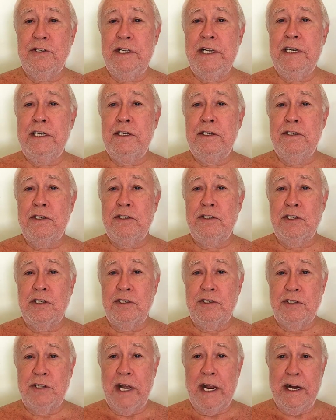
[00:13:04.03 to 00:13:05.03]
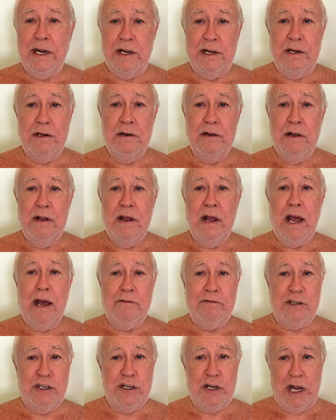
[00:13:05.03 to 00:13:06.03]
needed to sustain it
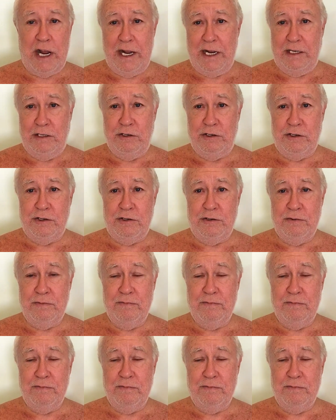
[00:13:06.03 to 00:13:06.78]
have changed.